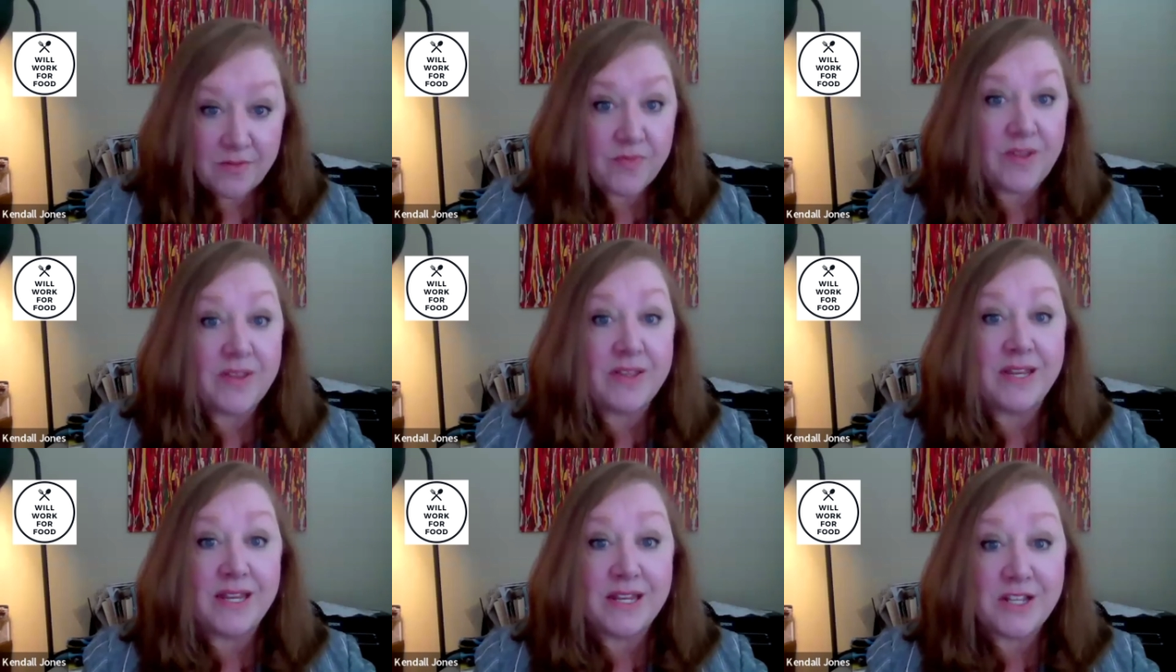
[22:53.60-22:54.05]

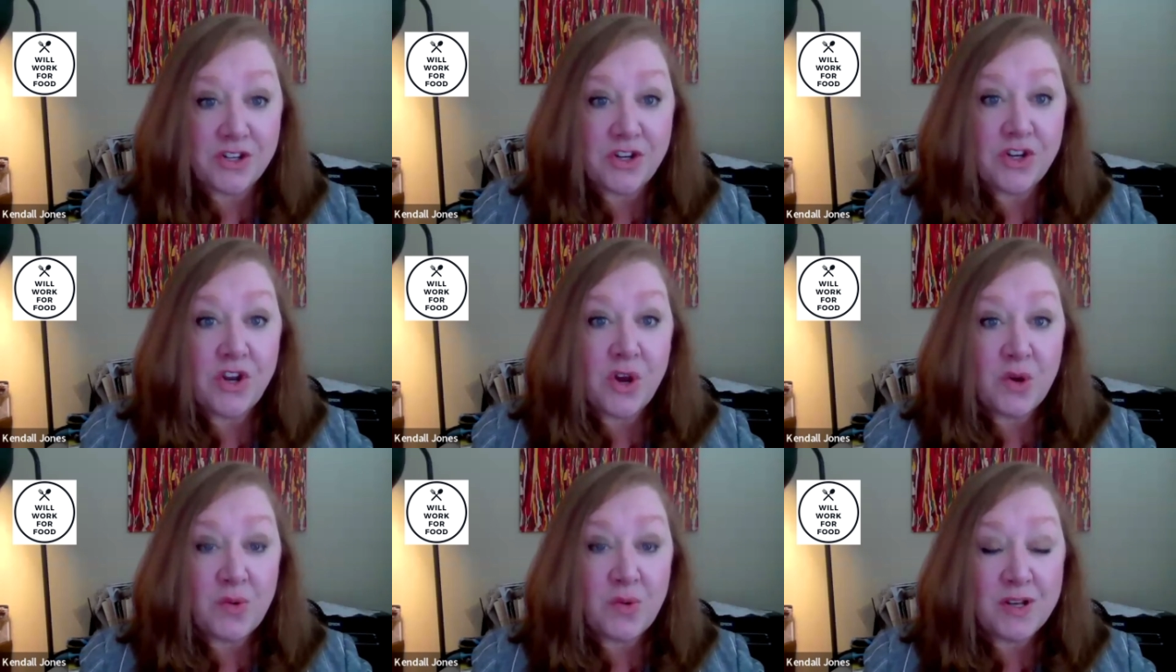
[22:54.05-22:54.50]
I need you
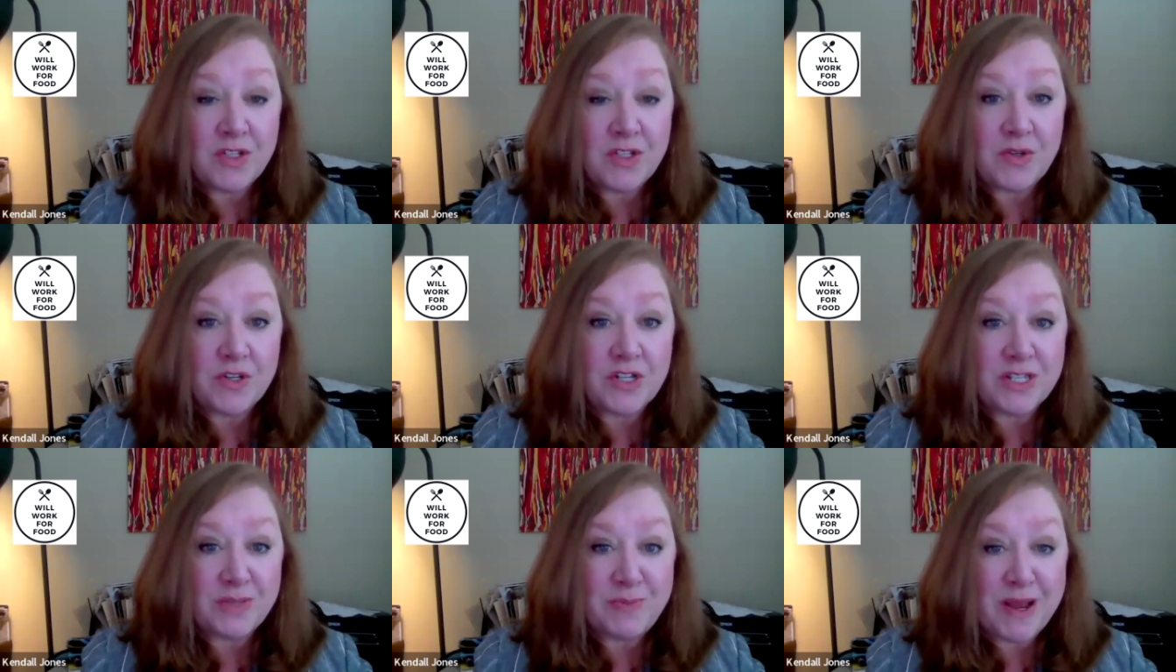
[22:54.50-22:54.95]
to know what to
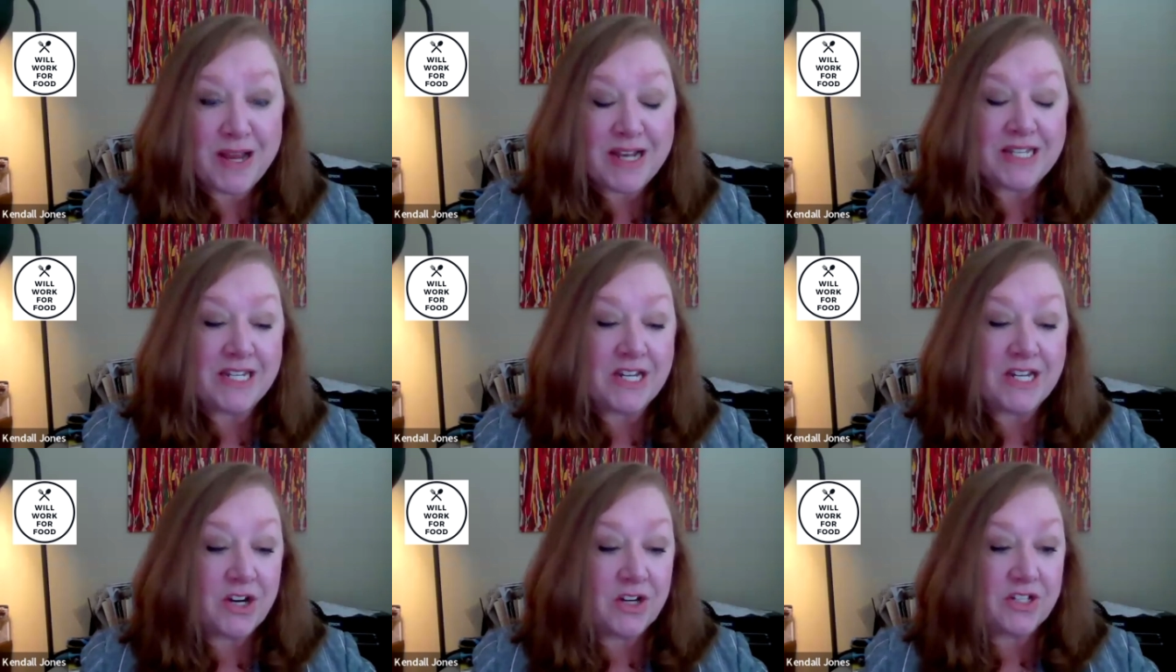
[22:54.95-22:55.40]

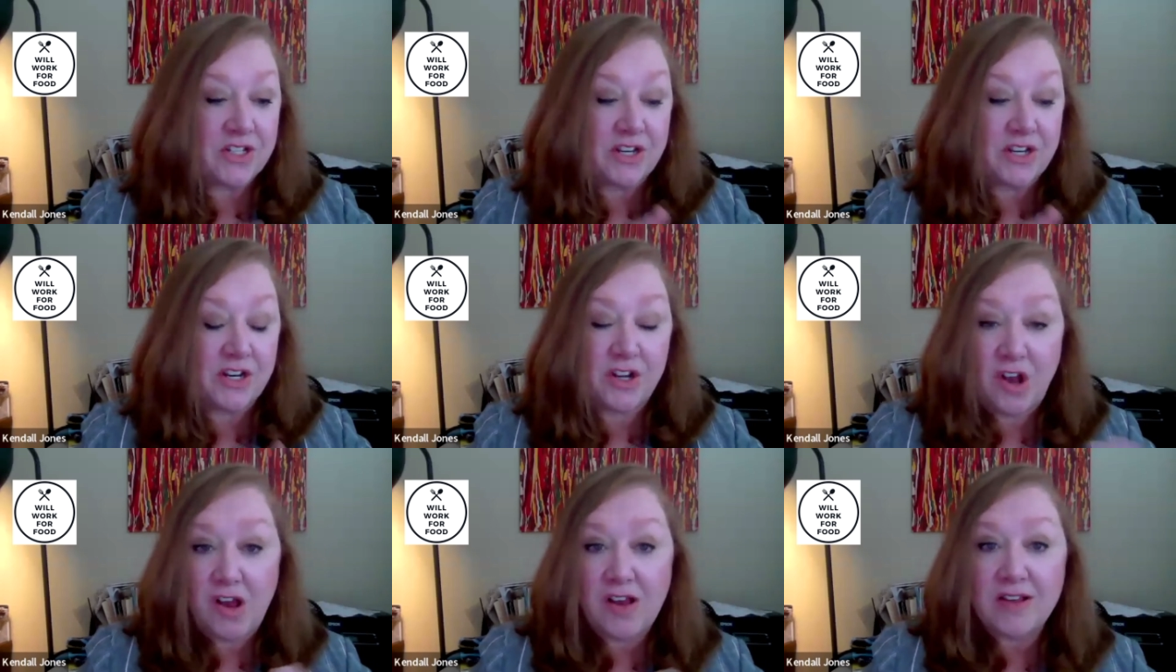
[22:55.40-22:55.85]
expect here. It's
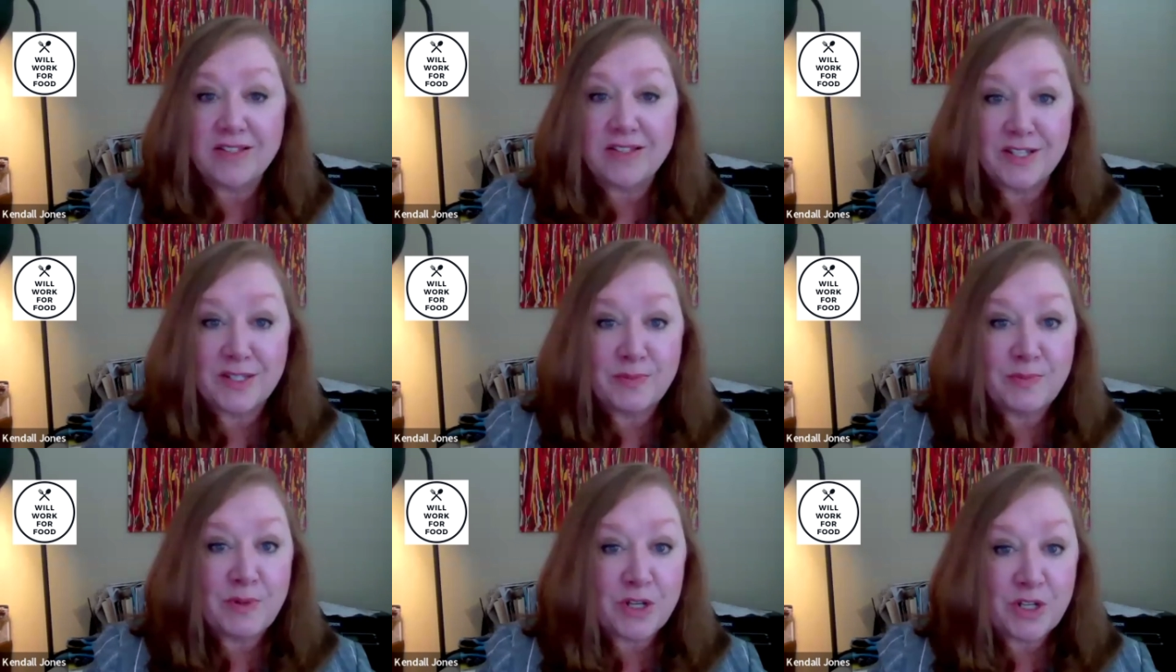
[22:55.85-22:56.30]
going to cost
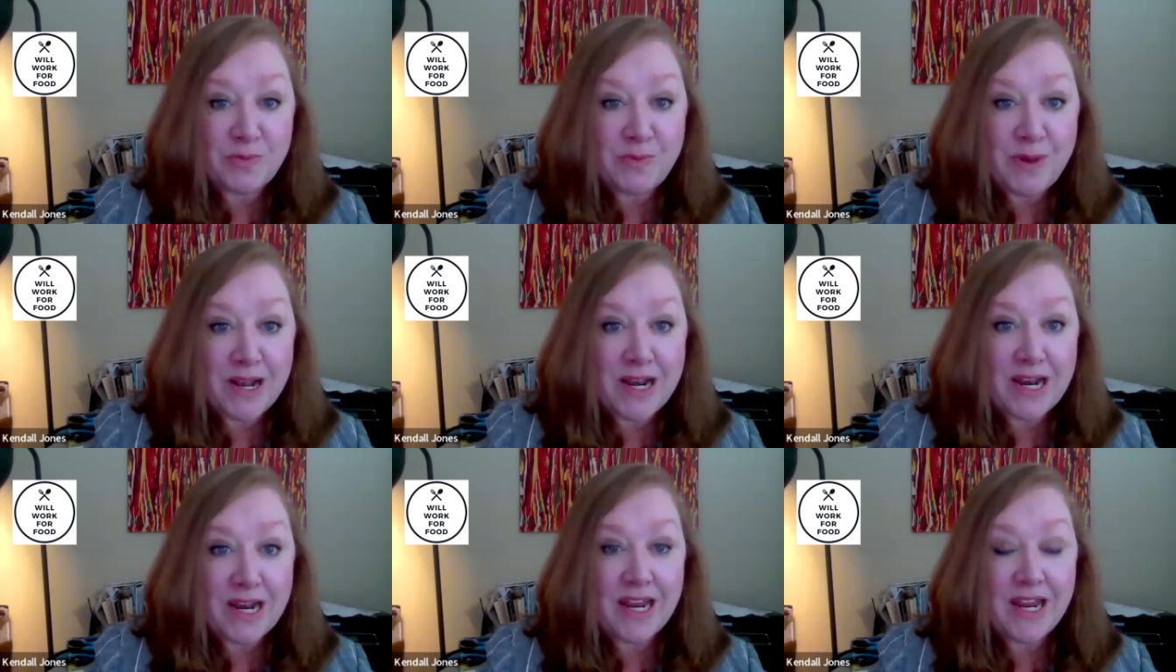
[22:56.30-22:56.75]
this much
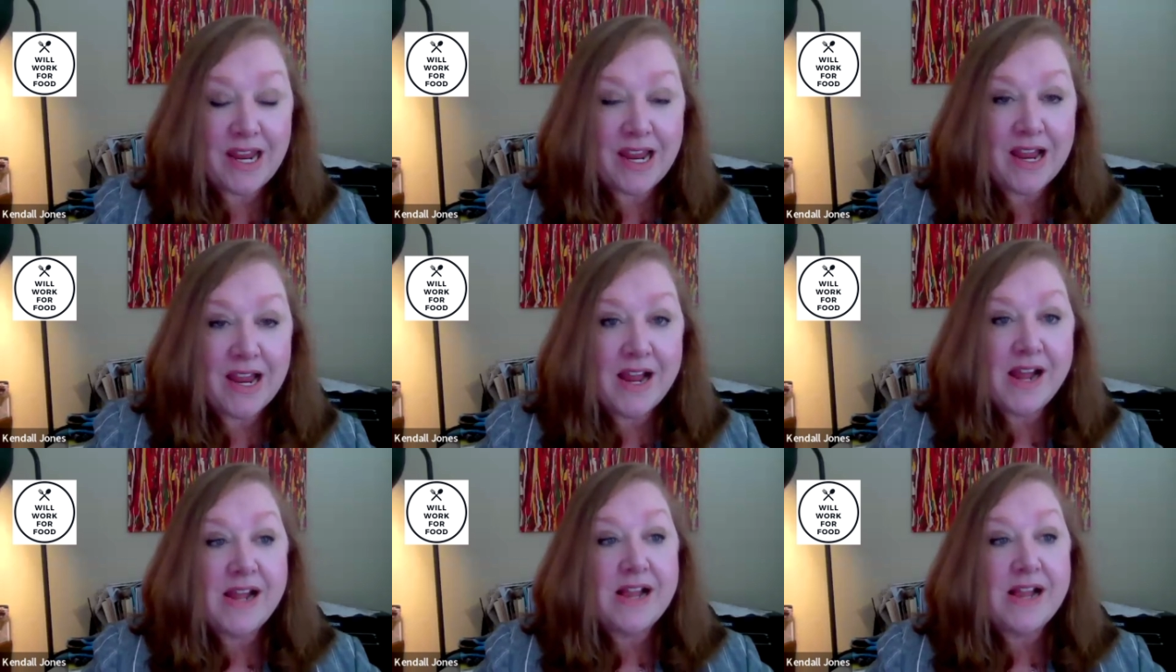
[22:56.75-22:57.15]
money.